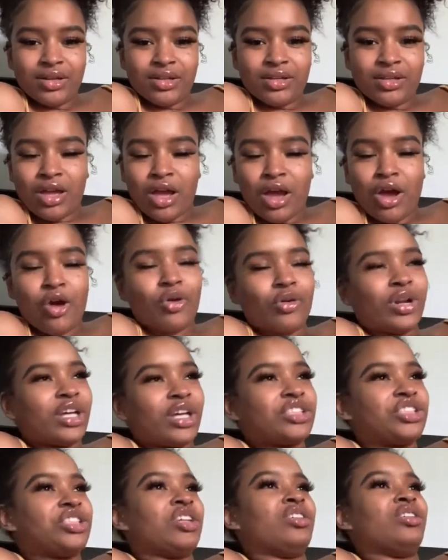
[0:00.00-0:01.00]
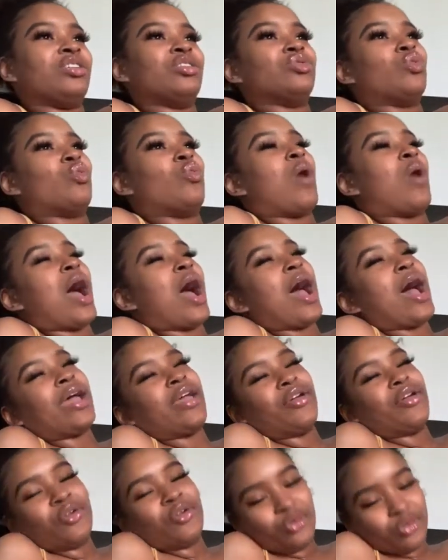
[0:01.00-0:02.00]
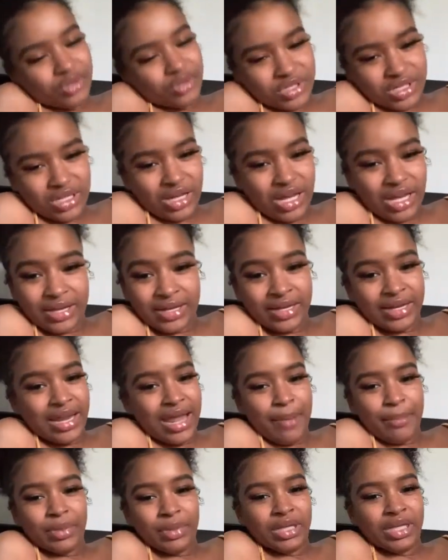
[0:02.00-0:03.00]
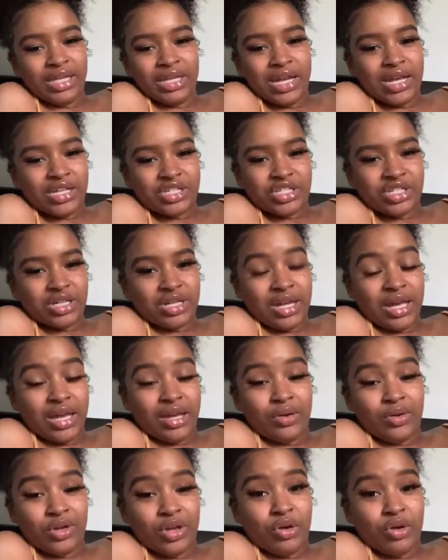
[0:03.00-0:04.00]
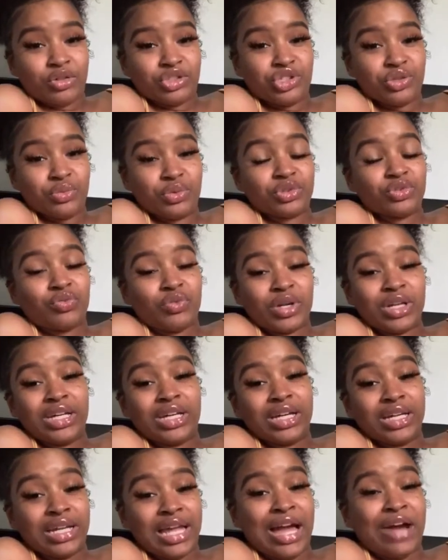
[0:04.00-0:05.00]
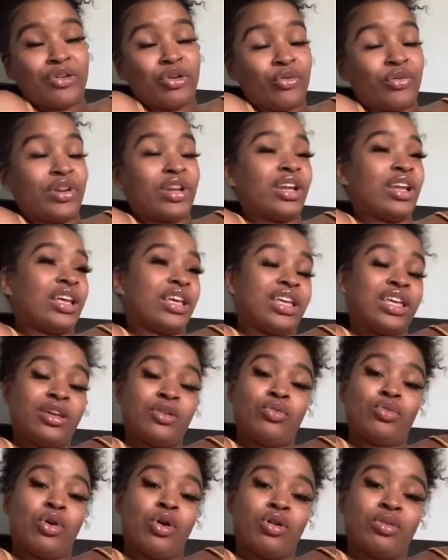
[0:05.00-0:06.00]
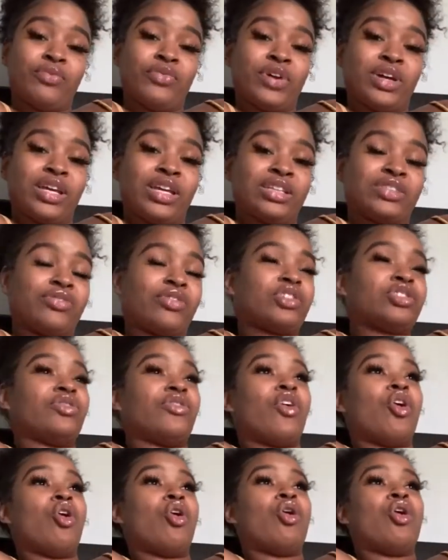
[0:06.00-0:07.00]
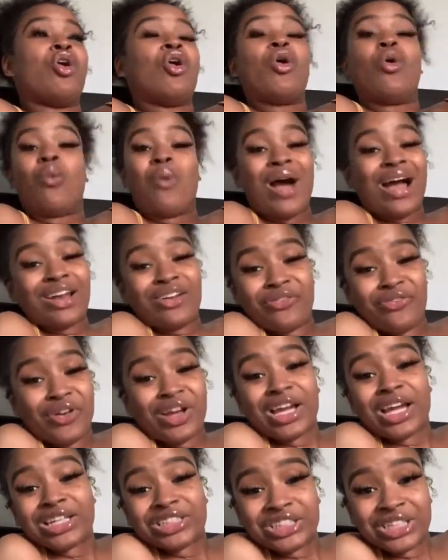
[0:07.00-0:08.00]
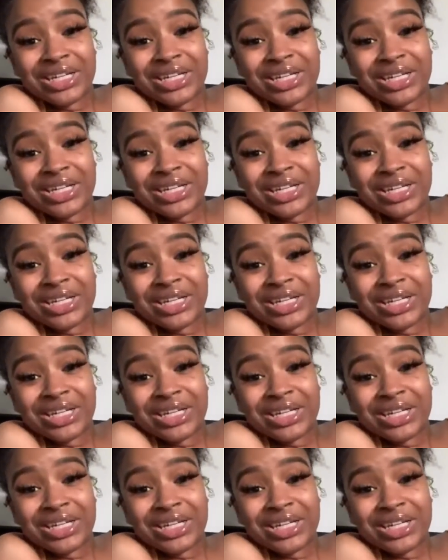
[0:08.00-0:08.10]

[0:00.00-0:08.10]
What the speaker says: Yo, that shit is wild, son. I could not believe that shit. Like, yo, she was really allowed over there and killed all the fucking kids. First of all, why the fuck is she